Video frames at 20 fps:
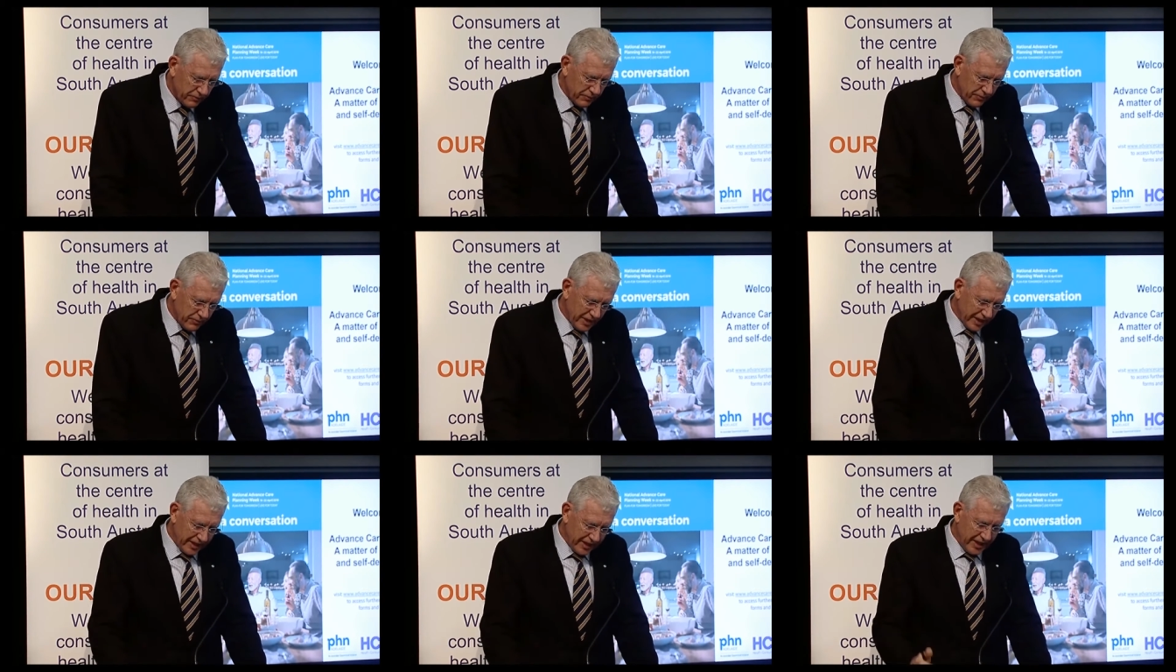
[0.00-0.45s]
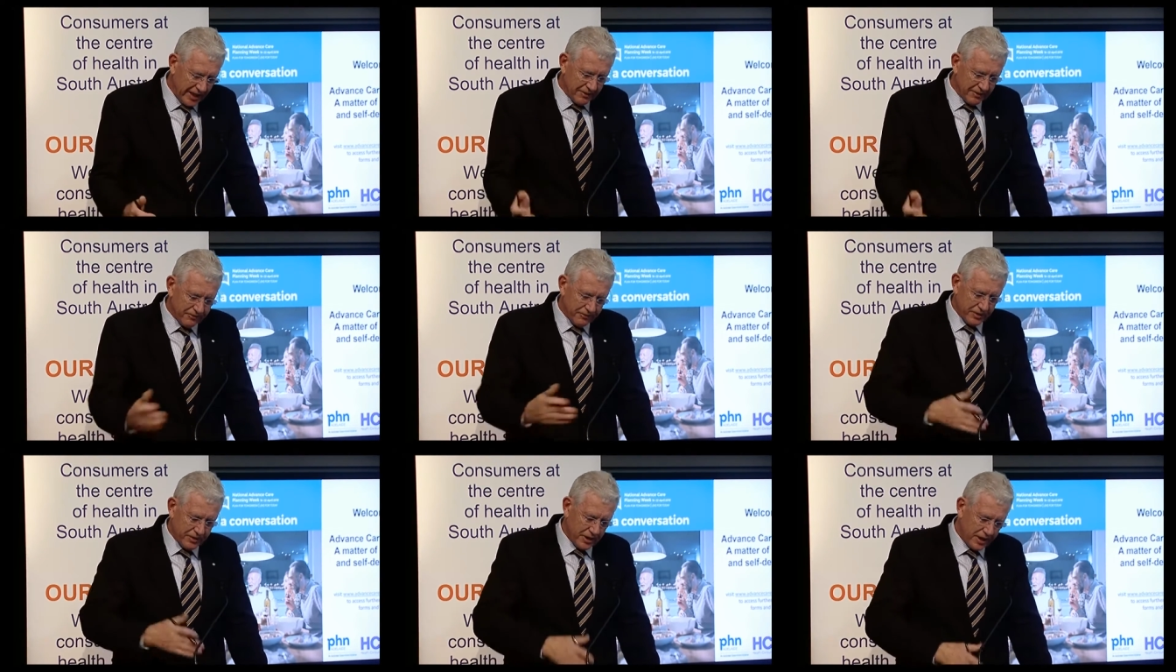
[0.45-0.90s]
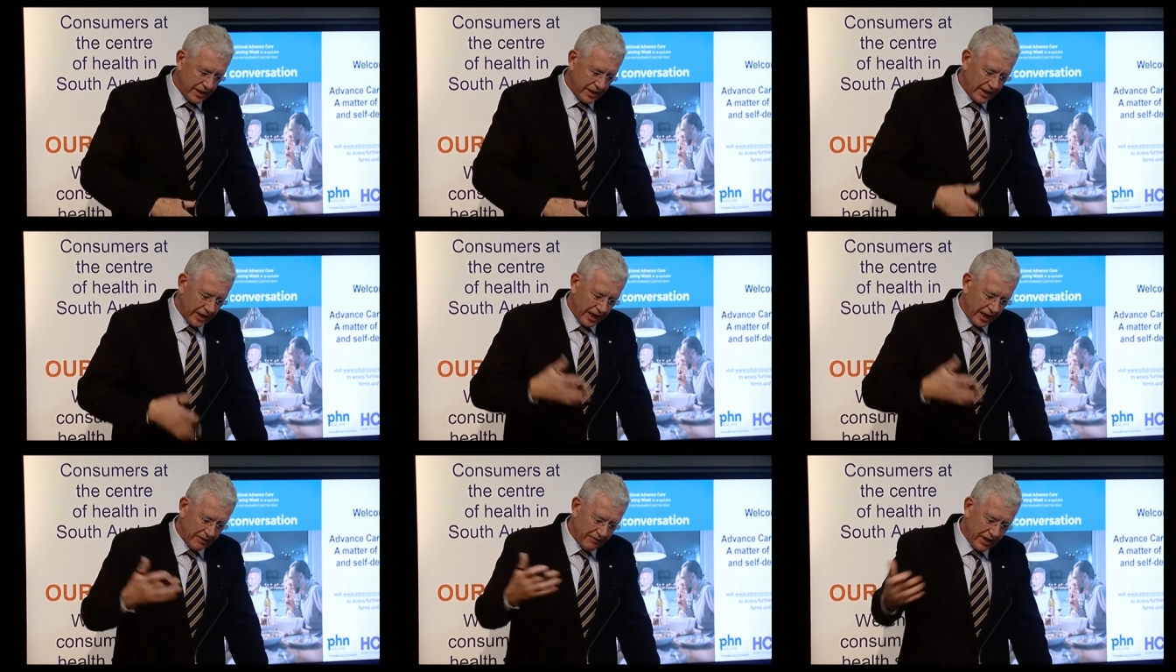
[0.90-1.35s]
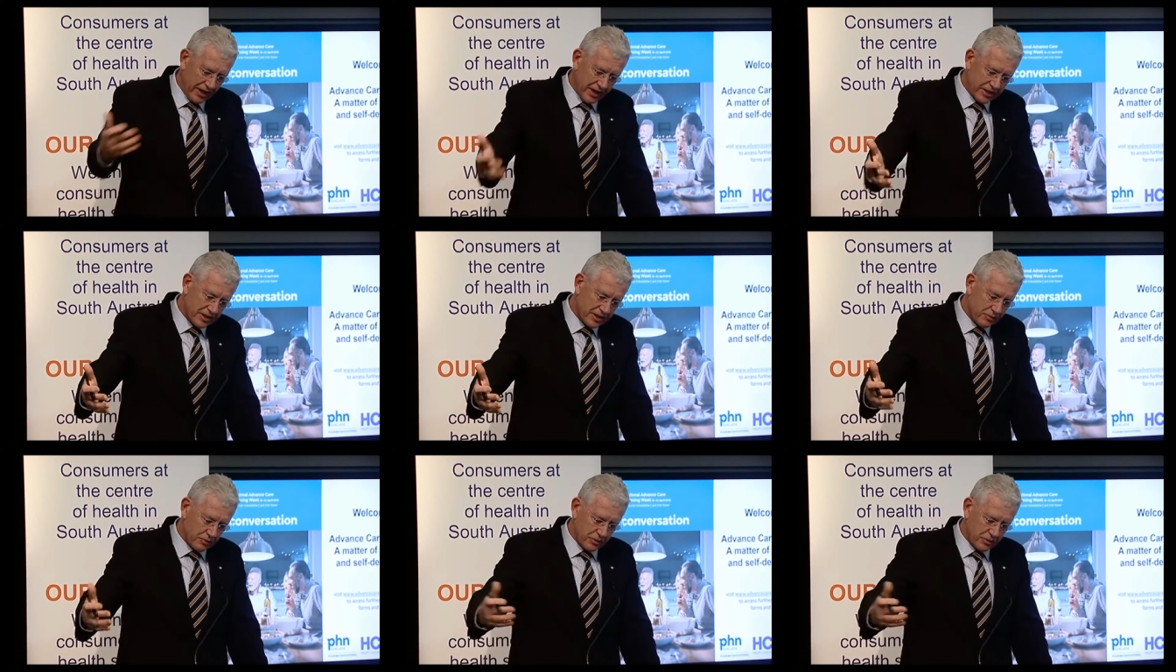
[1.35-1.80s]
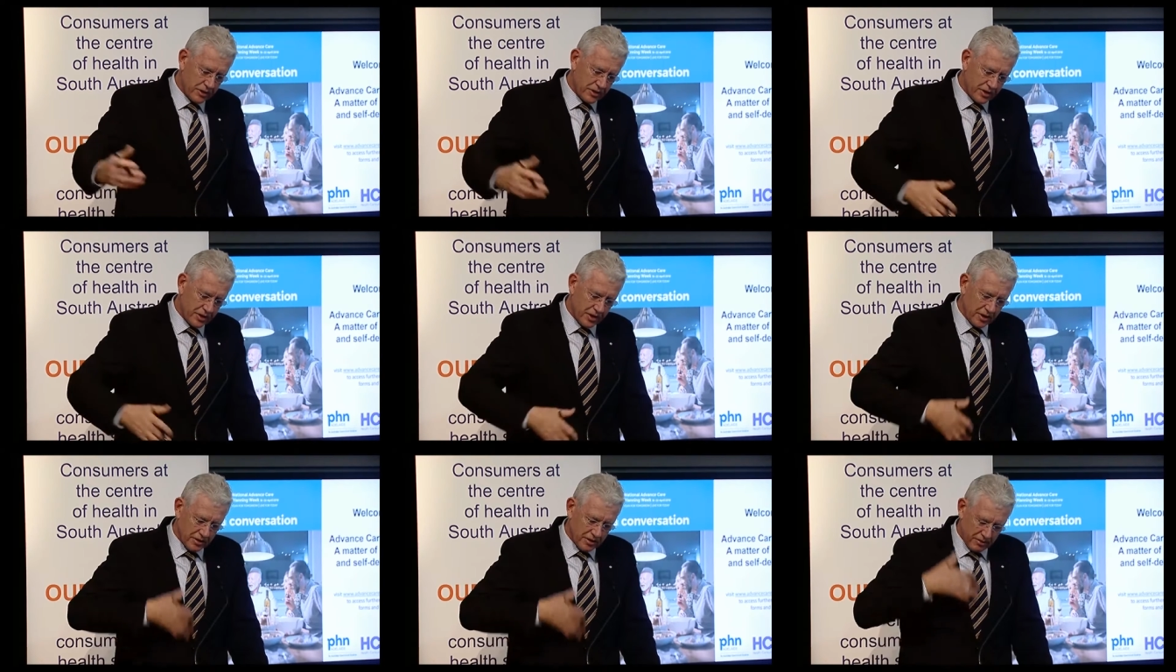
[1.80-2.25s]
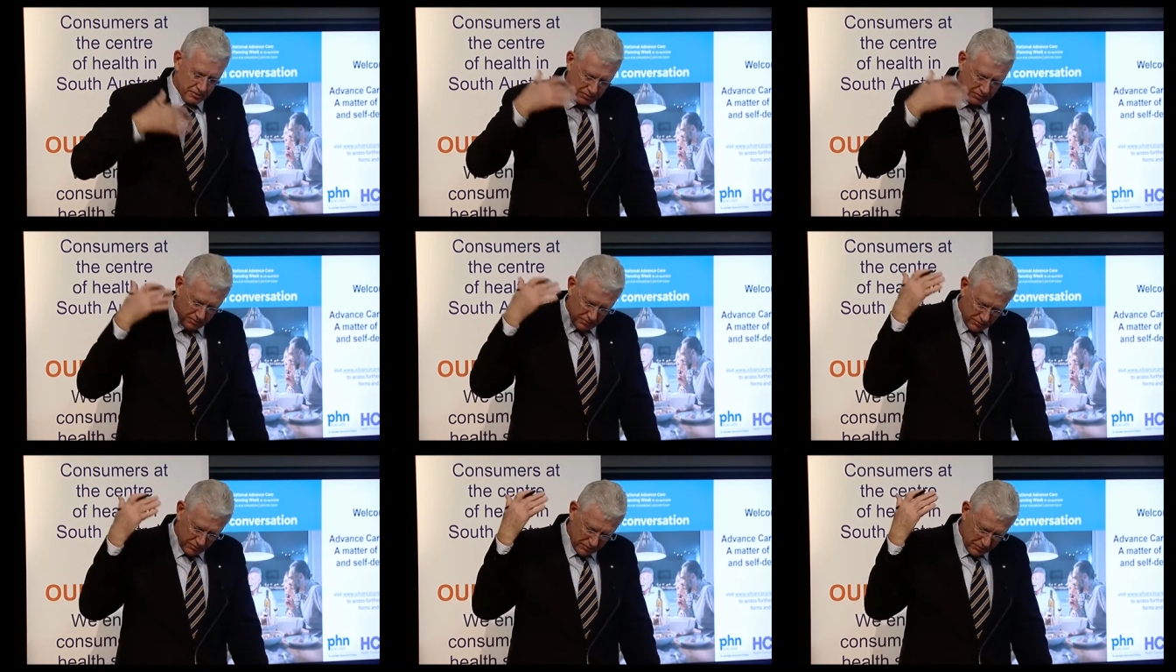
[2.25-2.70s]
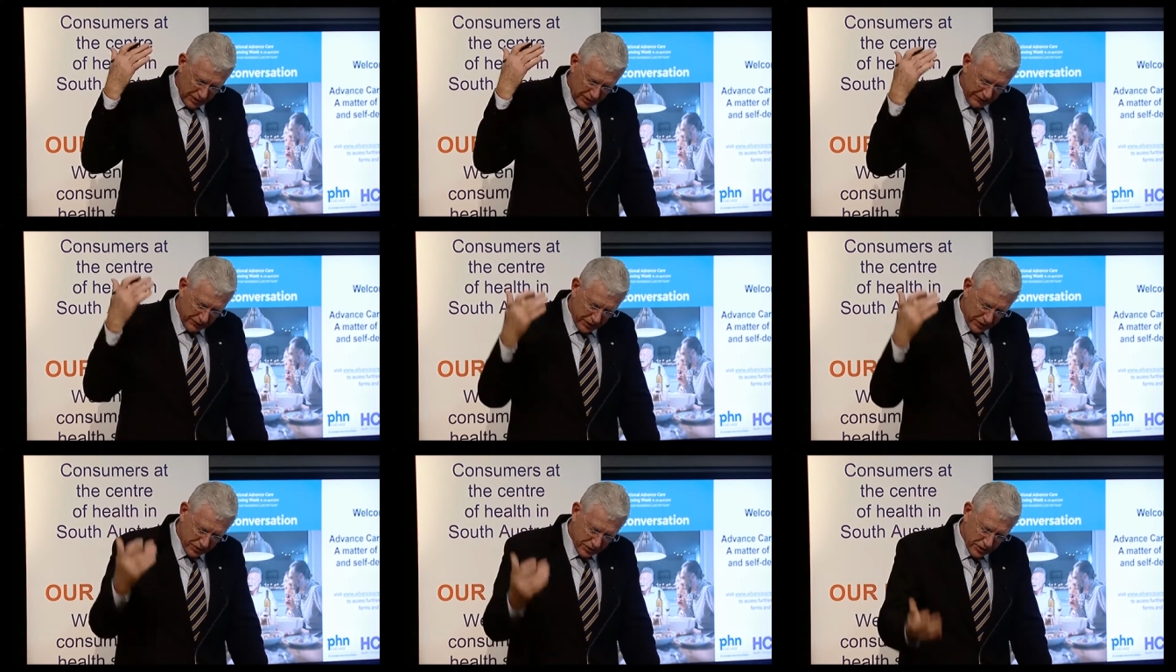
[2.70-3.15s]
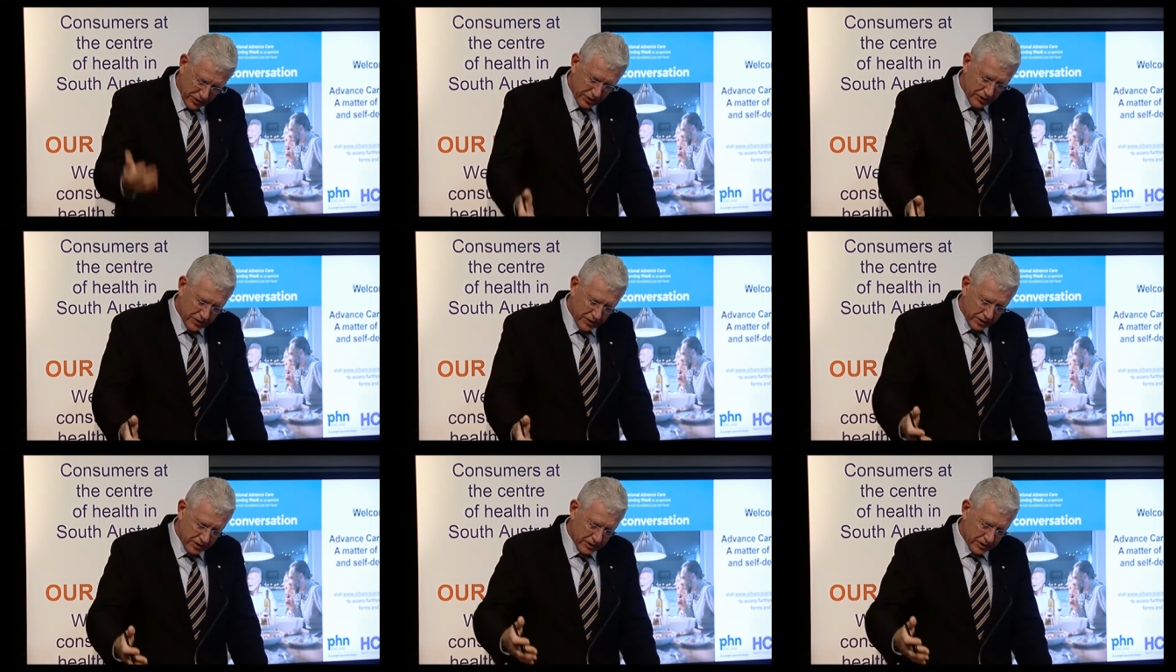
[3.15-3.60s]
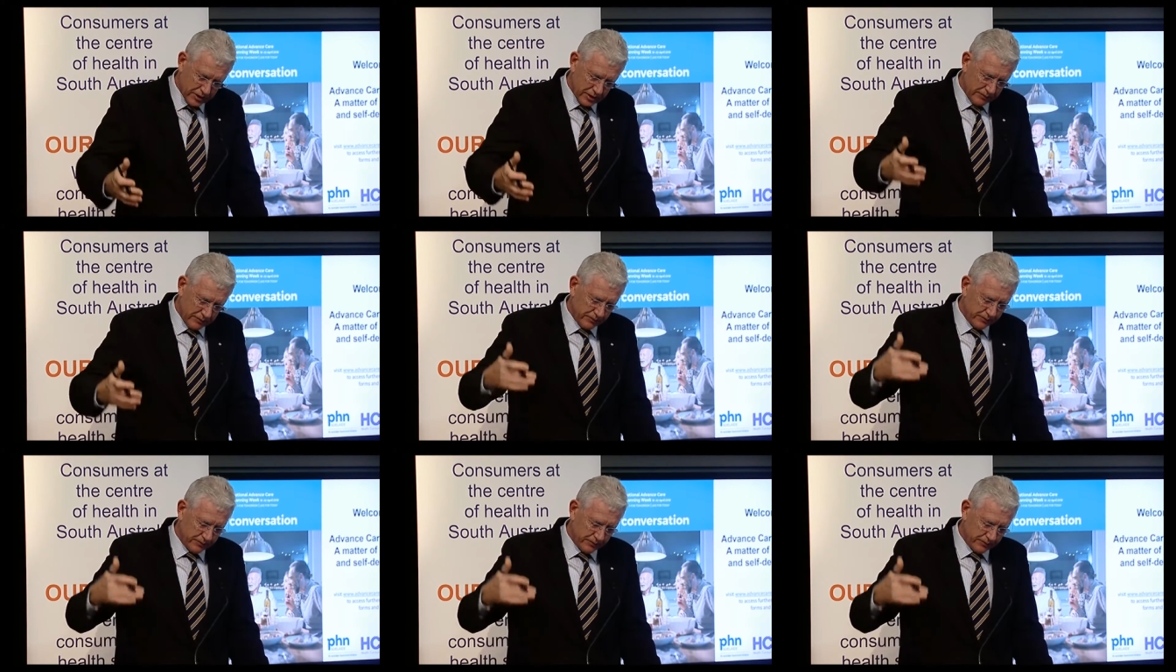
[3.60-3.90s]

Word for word: the gift that he gave us was that if you do this,